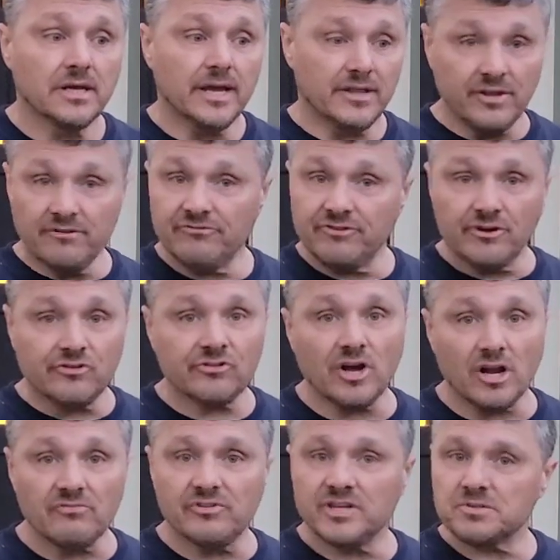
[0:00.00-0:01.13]
and then finish
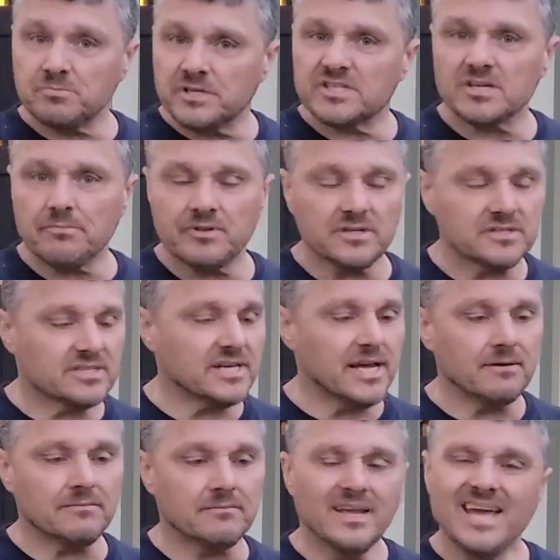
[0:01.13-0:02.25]
all of this, mix up thin
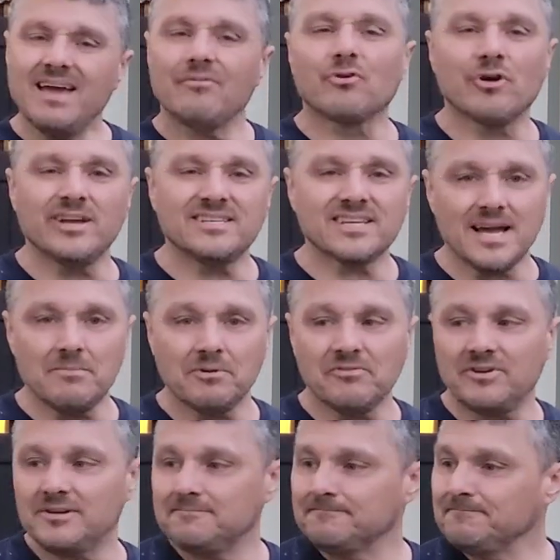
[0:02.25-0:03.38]
set, and have a great time of
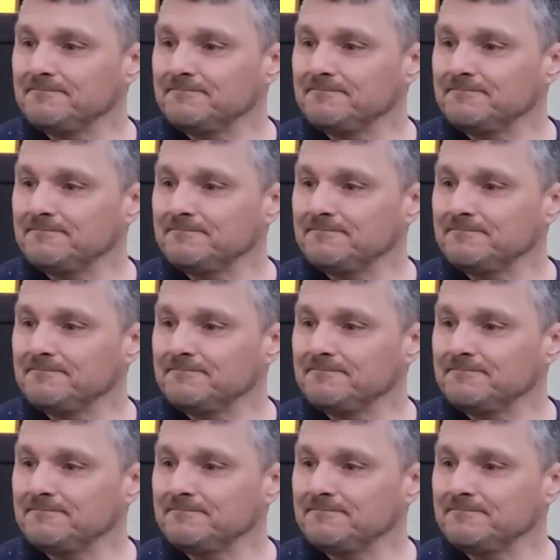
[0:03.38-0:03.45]
it.